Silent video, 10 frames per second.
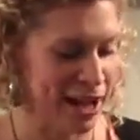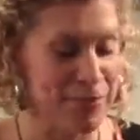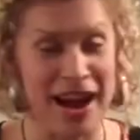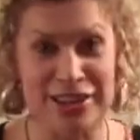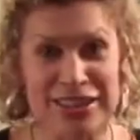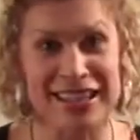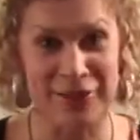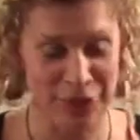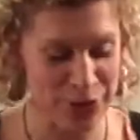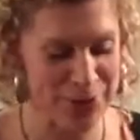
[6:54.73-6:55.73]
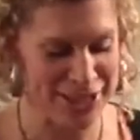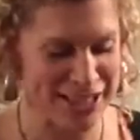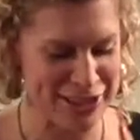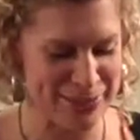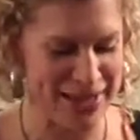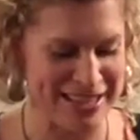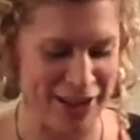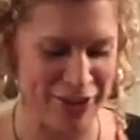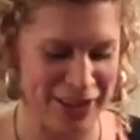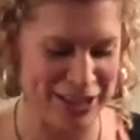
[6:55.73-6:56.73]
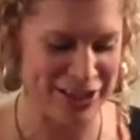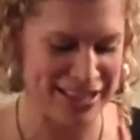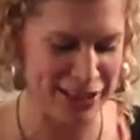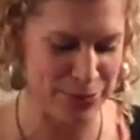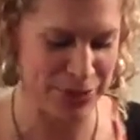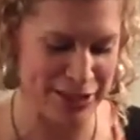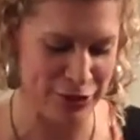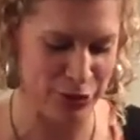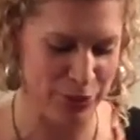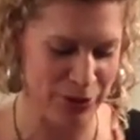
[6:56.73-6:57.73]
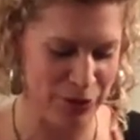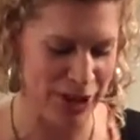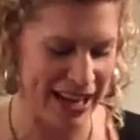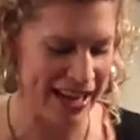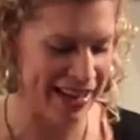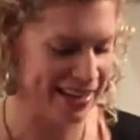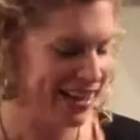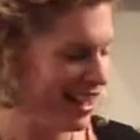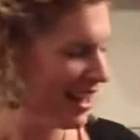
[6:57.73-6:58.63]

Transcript: I'm actually a former teacher myself. I used to teach preschool before I had